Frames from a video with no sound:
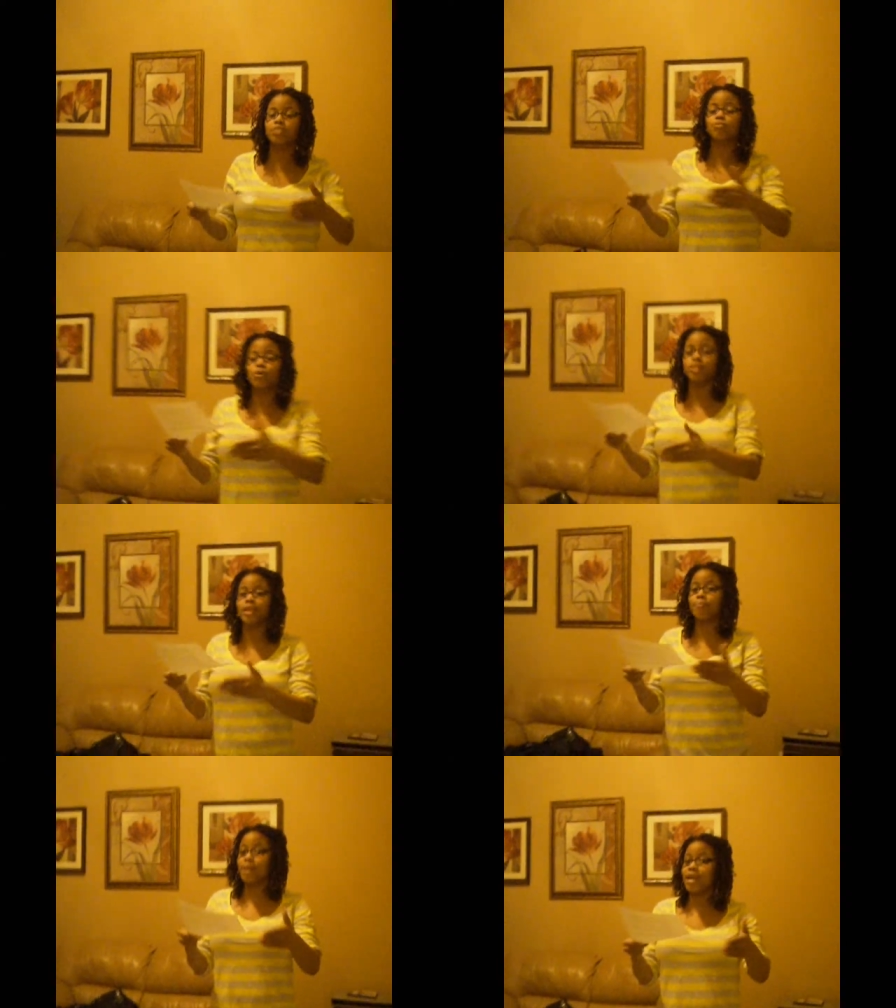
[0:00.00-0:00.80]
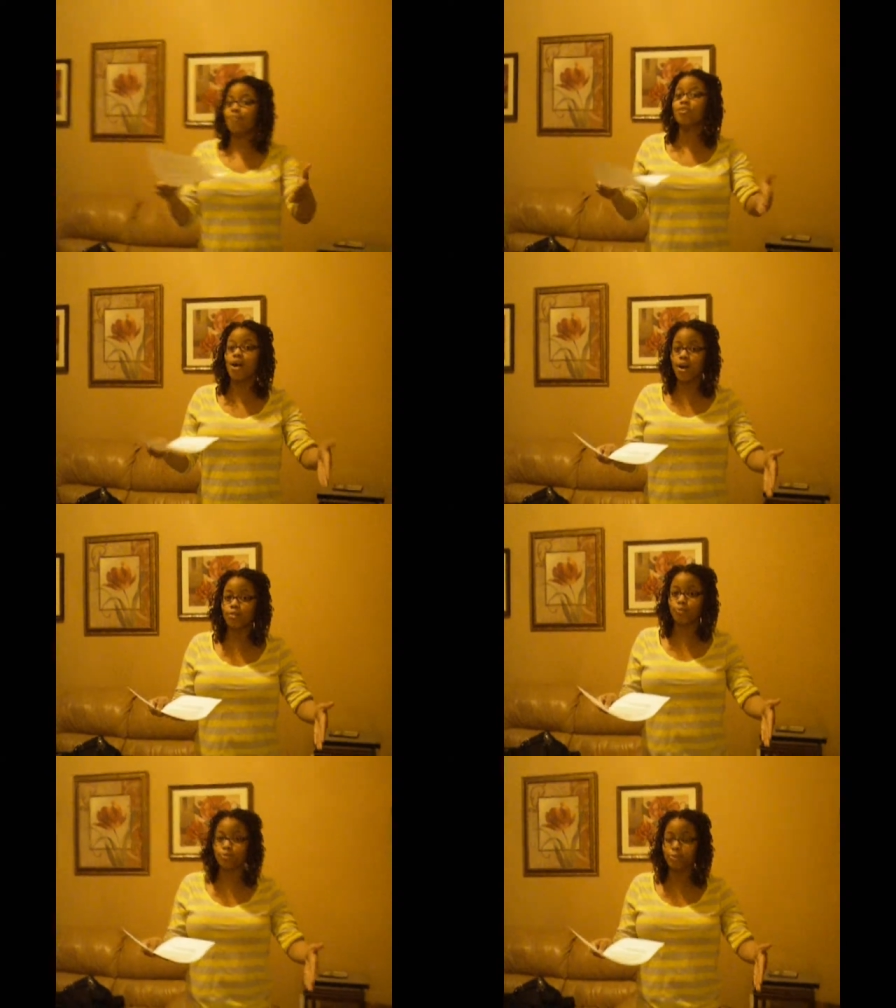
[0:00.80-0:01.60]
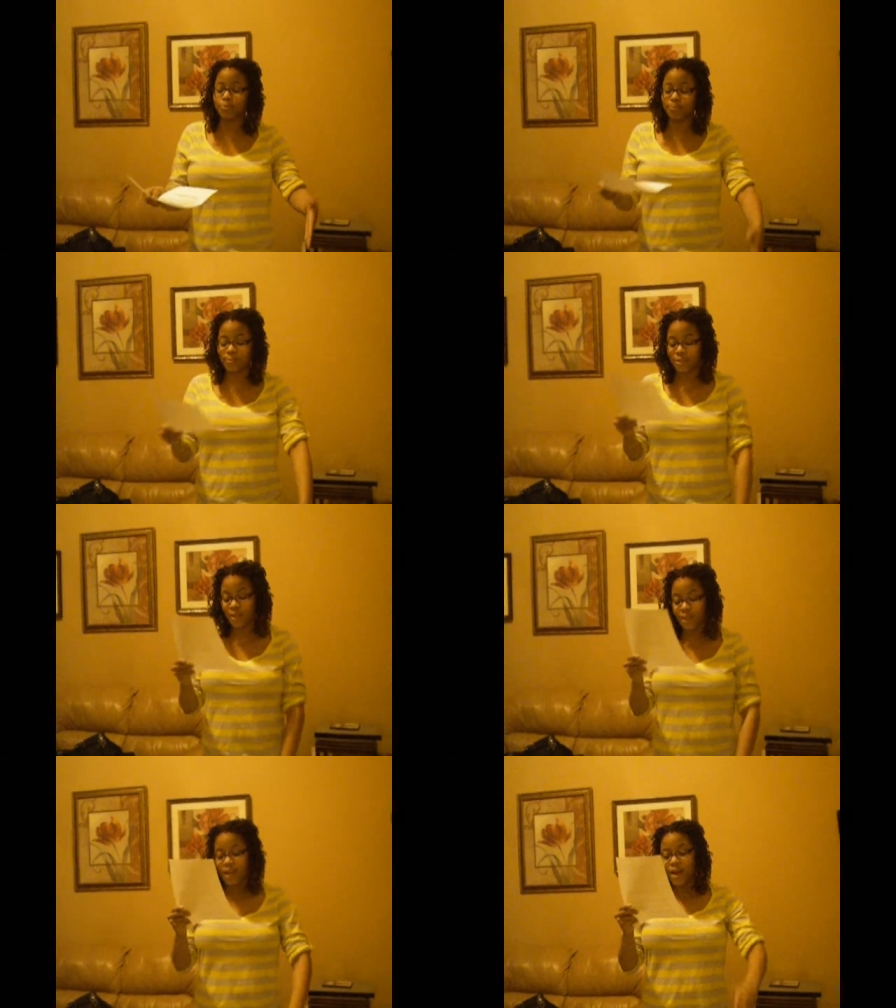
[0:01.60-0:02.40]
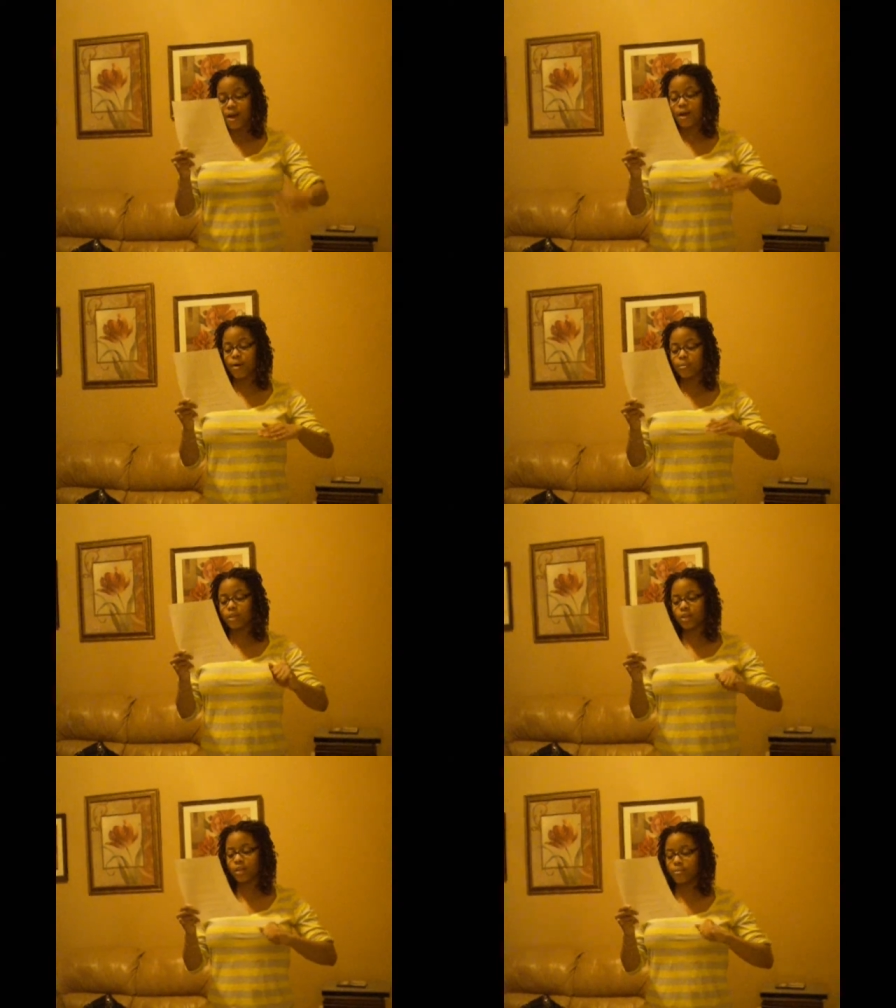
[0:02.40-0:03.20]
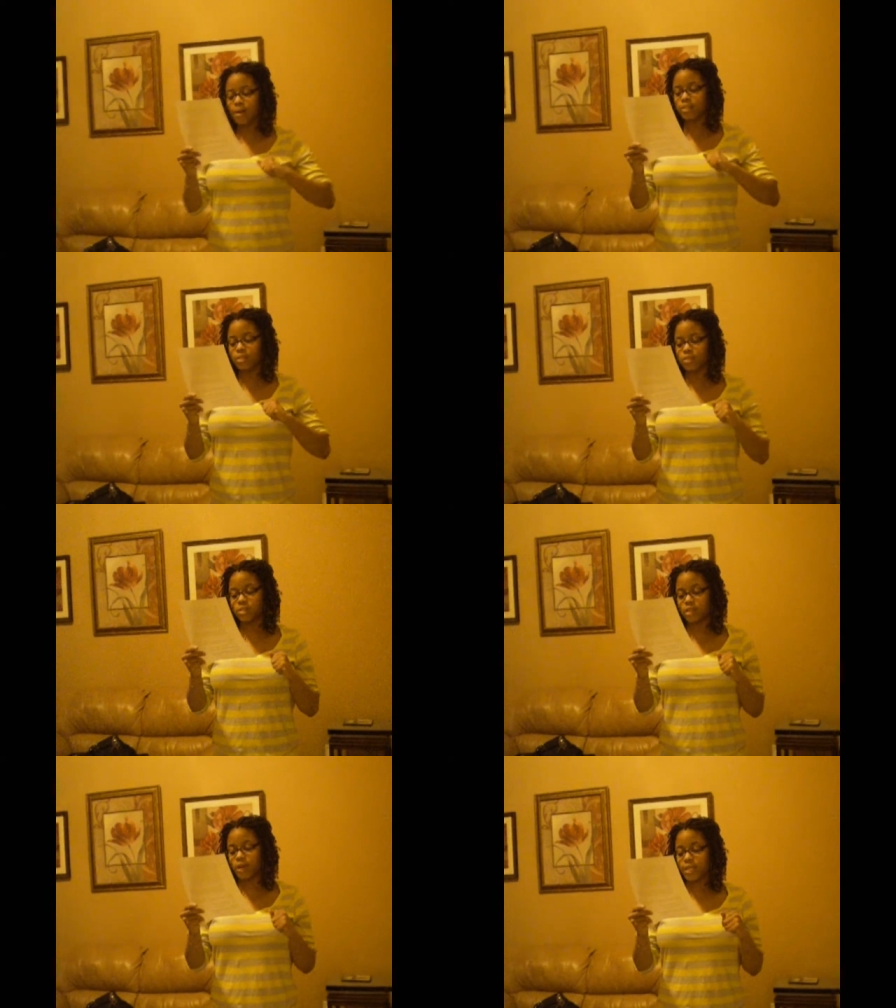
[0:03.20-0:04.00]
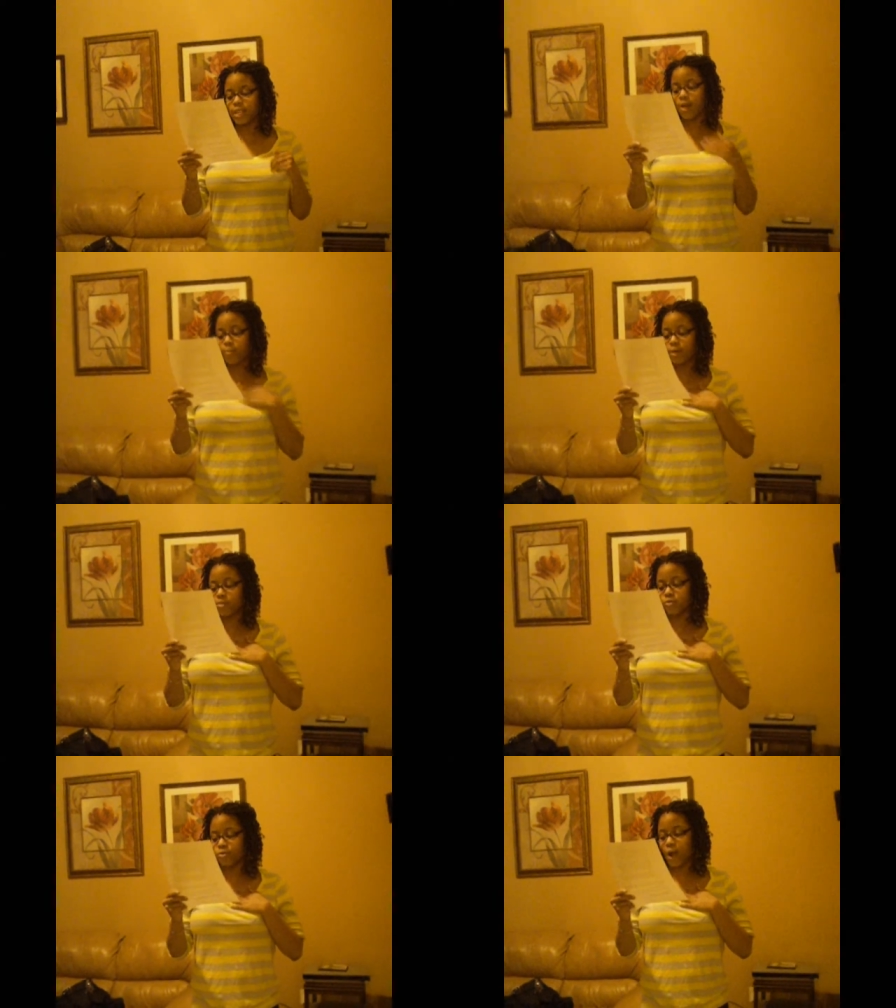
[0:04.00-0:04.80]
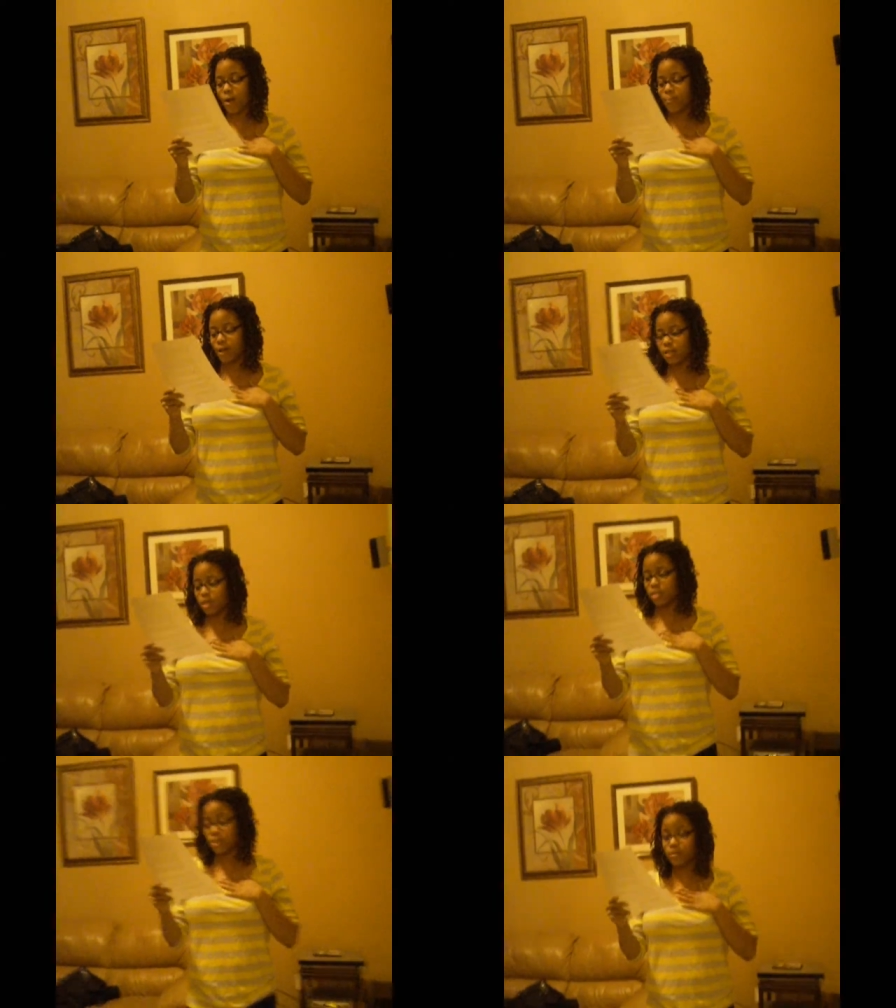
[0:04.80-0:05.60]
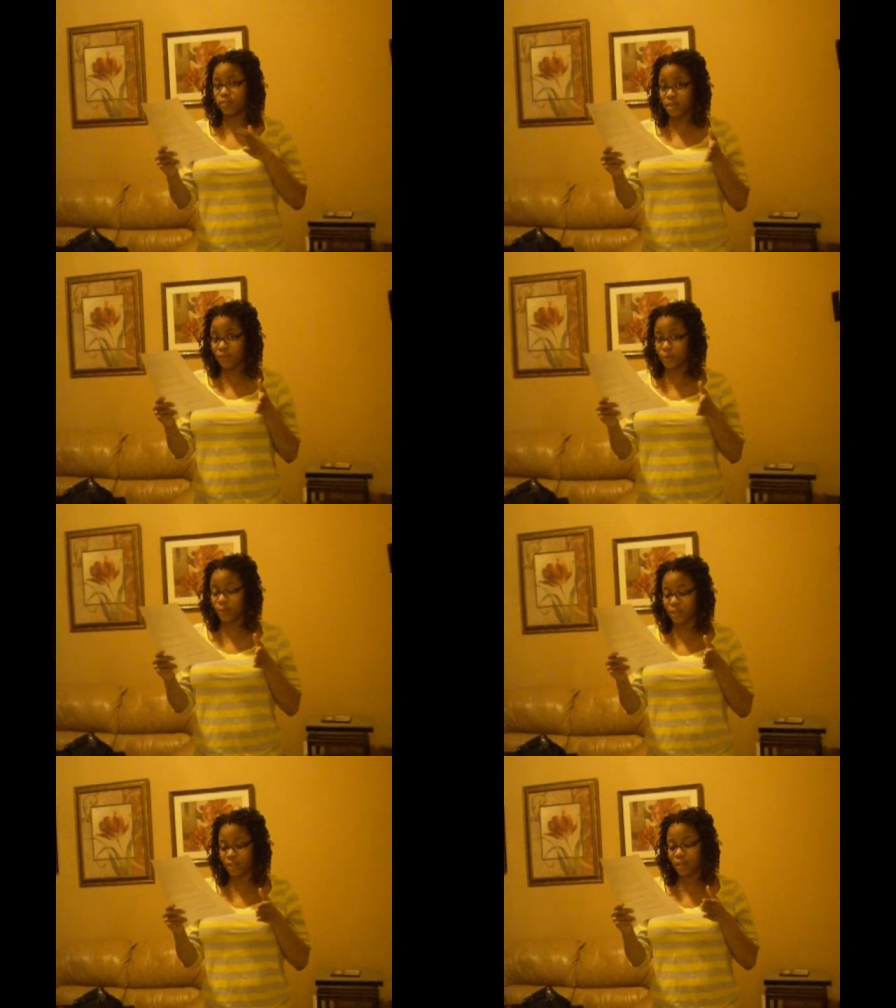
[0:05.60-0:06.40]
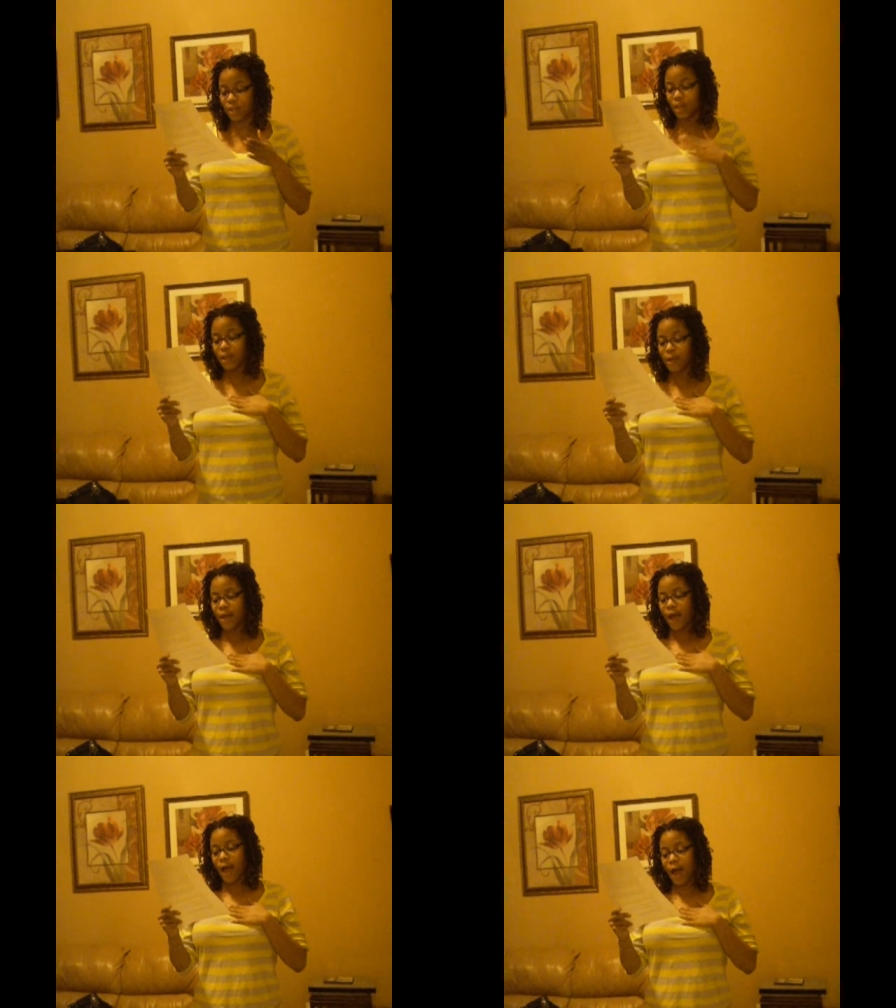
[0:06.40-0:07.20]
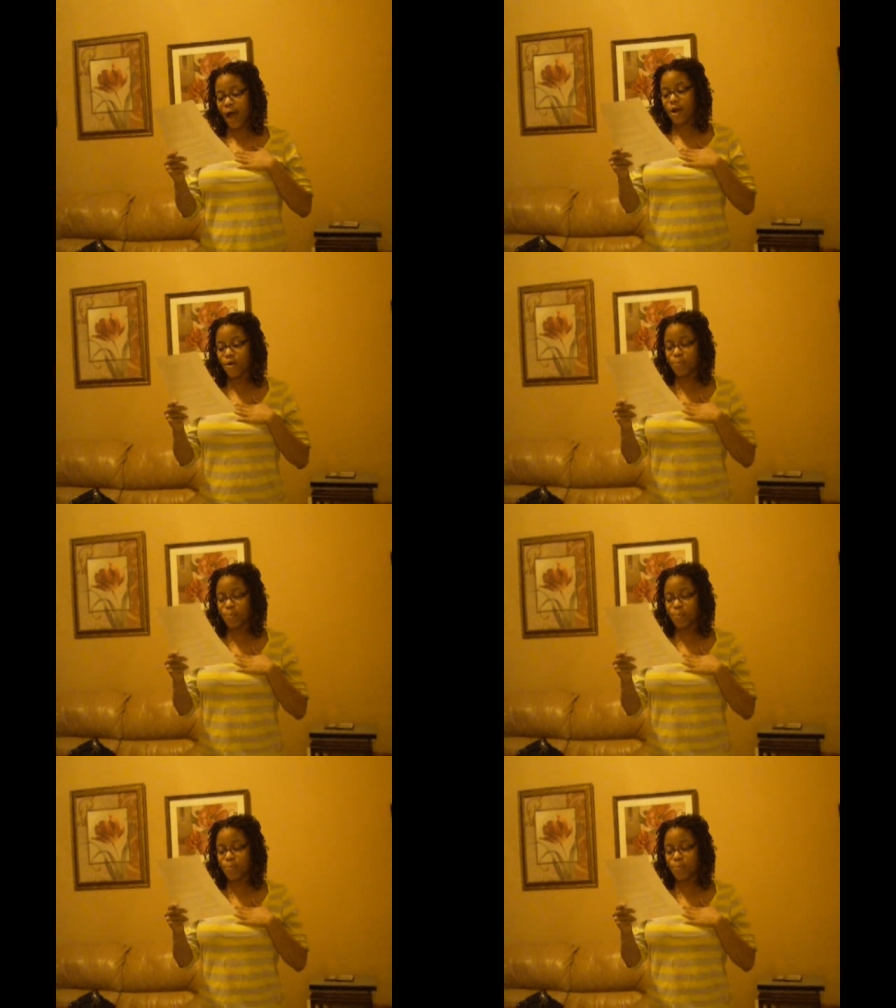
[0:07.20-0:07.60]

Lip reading: because of what they may have gone through. Learning about sickle cell has helped me throughout my years of living with it. I